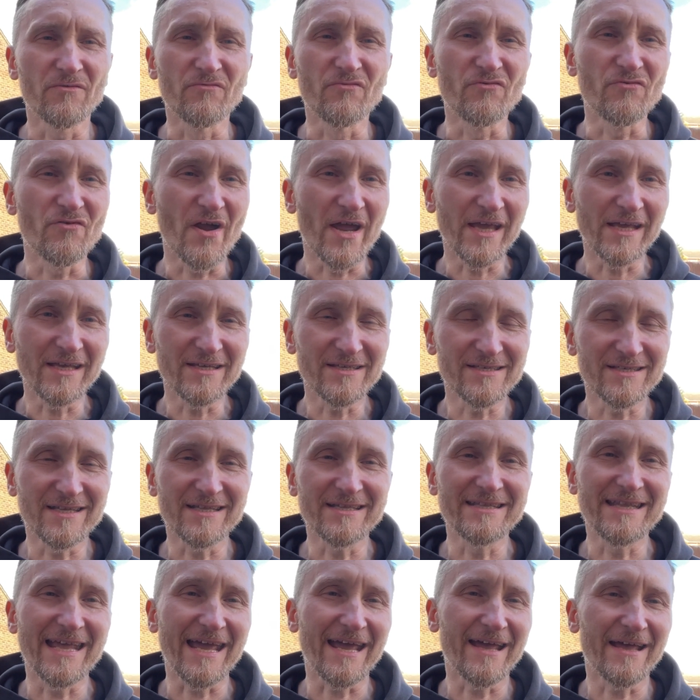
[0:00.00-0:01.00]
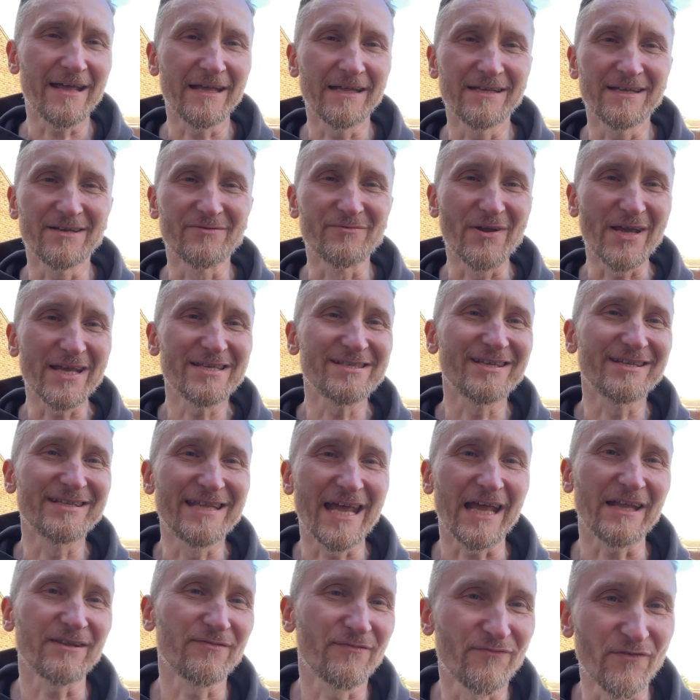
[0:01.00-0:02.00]
raise the uh, raise the
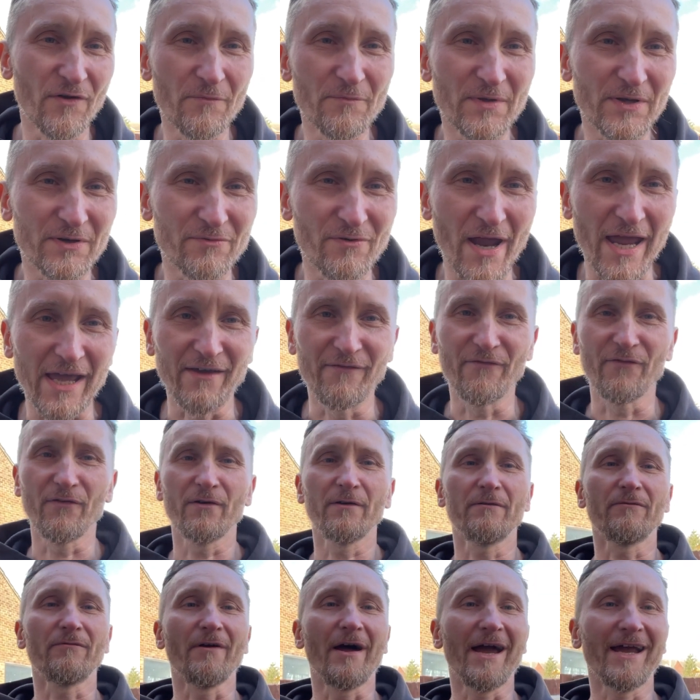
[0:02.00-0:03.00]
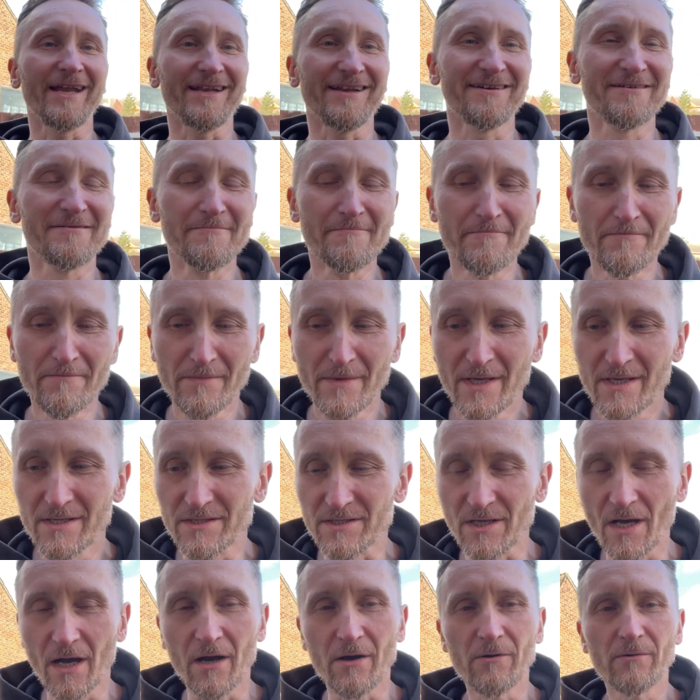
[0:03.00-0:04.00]
dead from the grave, right?
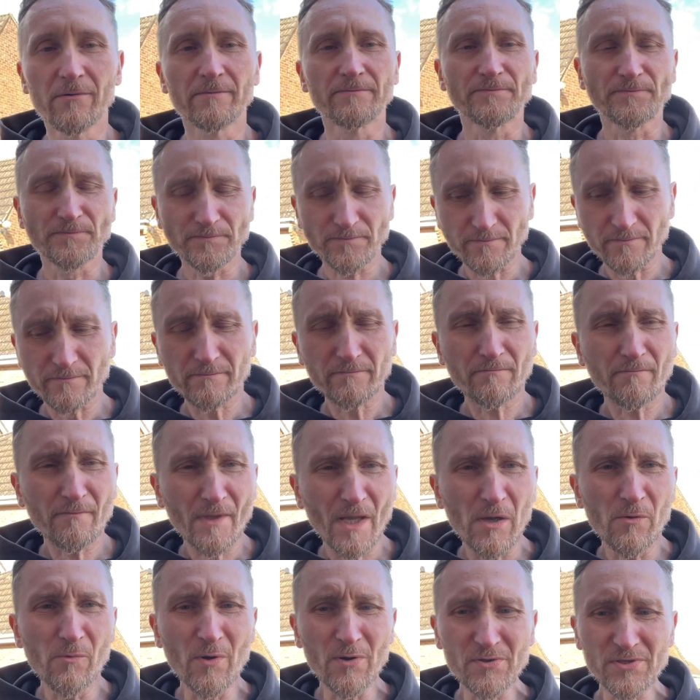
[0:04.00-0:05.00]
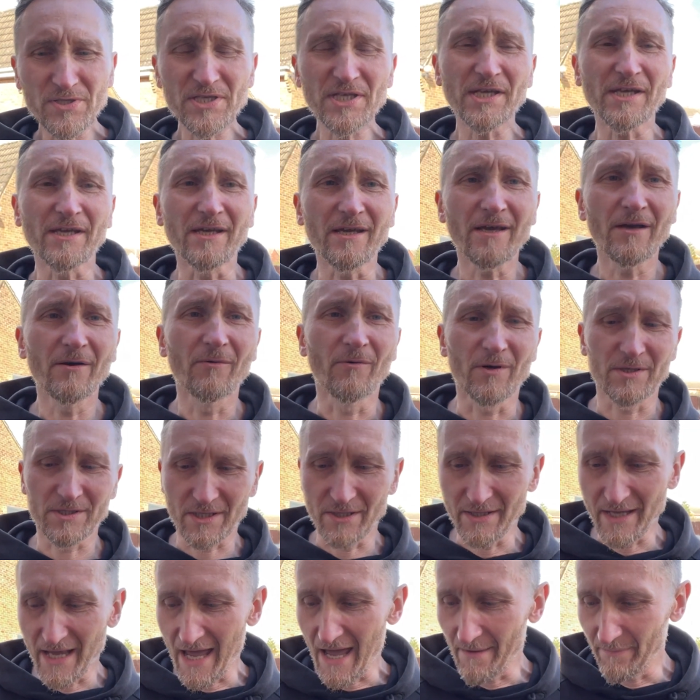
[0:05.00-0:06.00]
So we'll see what's
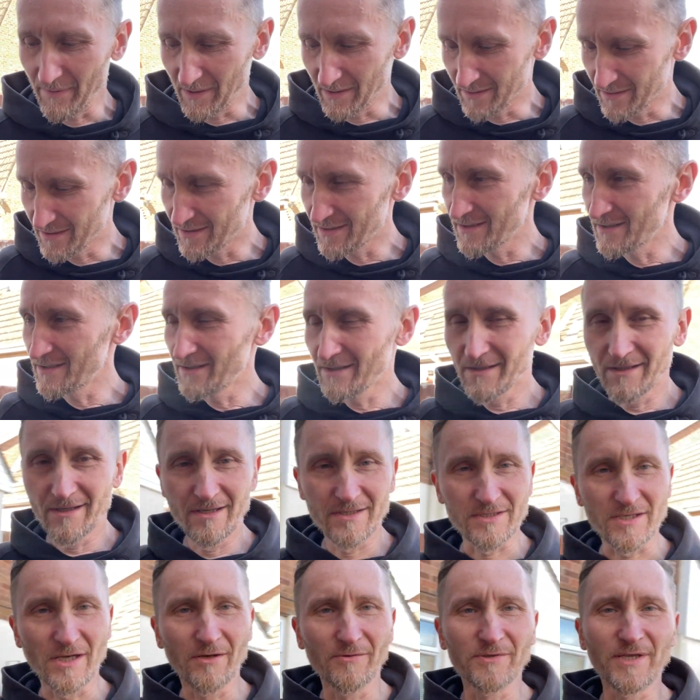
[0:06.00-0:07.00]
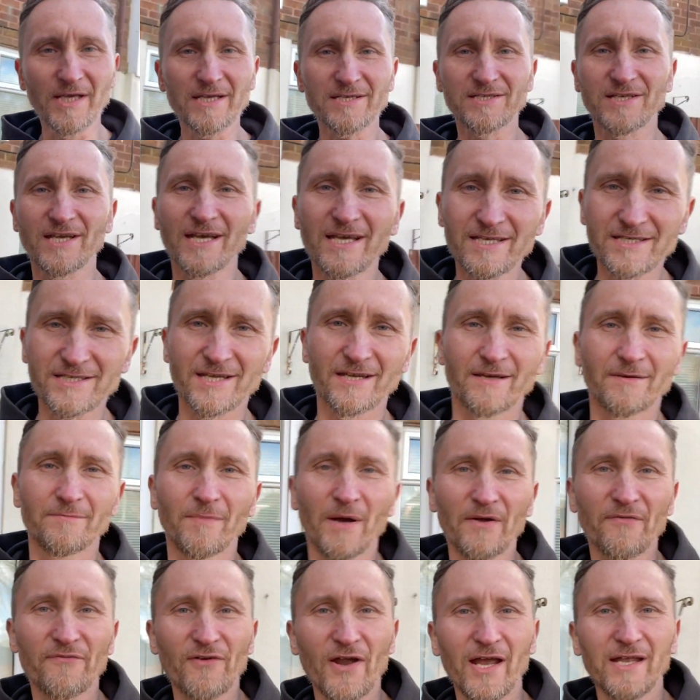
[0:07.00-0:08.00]
going to happen. So this is
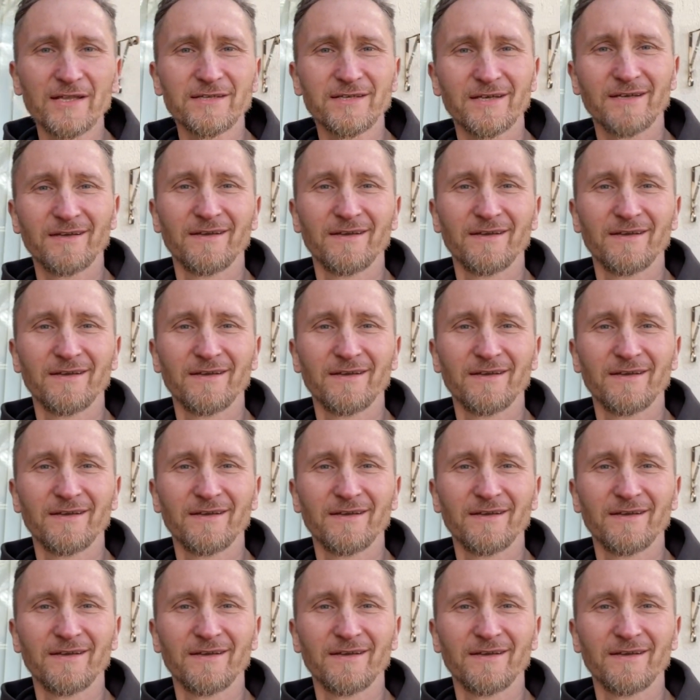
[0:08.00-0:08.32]
my friend